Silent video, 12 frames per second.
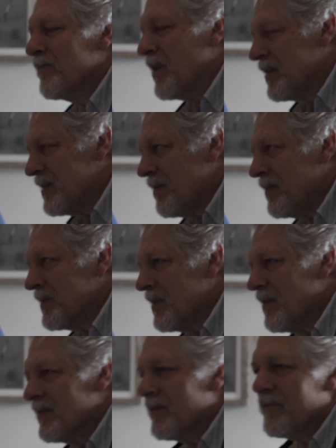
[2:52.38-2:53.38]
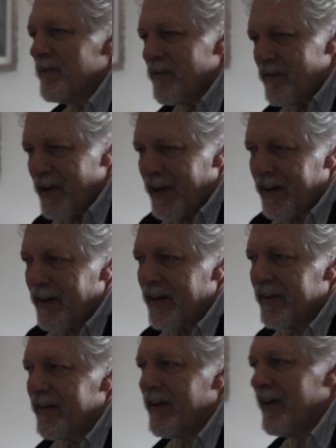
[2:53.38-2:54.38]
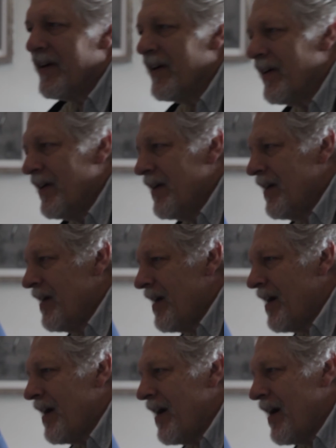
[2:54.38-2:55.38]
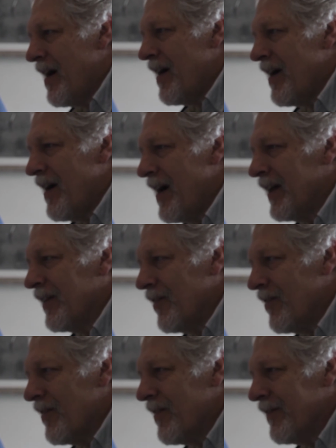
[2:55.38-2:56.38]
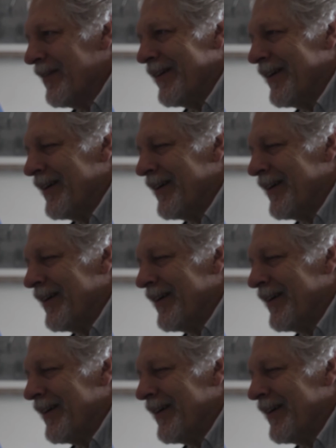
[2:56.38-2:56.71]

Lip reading: Pet Sematary, some people recognize Highlander.